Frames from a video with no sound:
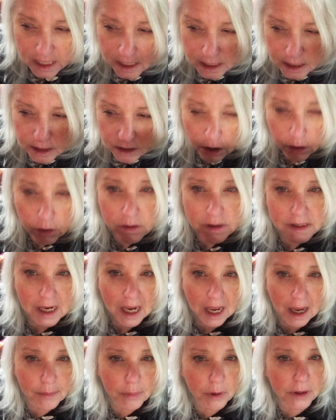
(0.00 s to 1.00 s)
nose
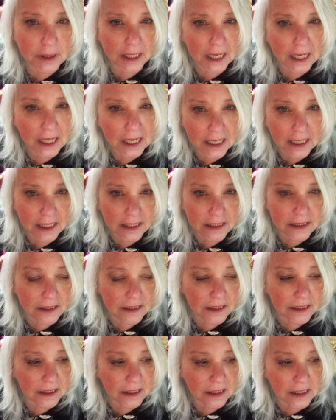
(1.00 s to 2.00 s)
tap on the hand
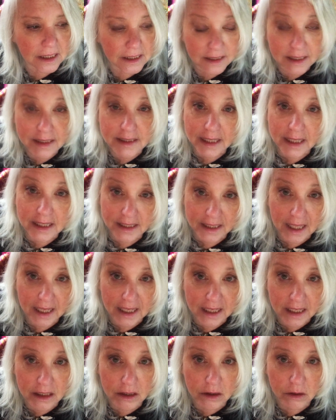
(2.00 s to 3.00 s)
to say
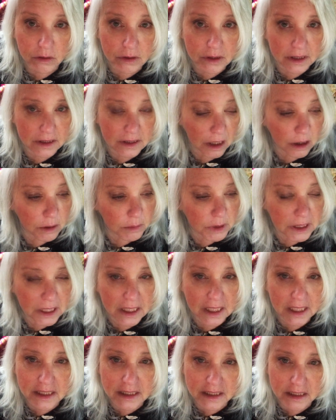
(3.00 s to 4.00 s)
thank you, to tell me
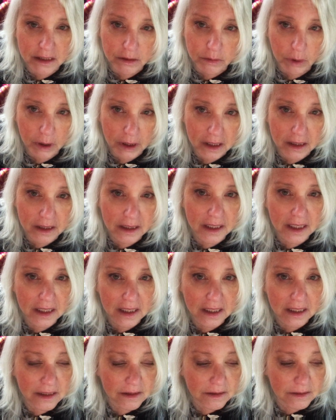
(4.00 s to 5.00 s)
that I did the right
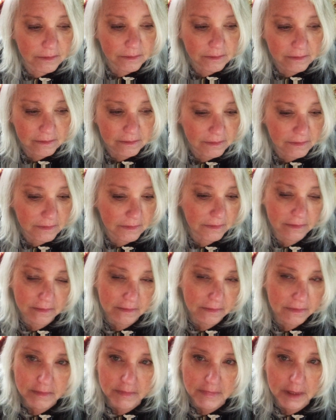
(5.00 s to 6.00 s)
thing,
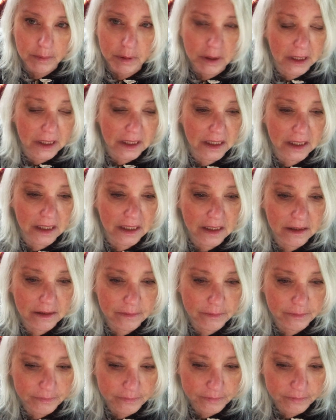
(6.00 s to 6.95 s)
but he didn't.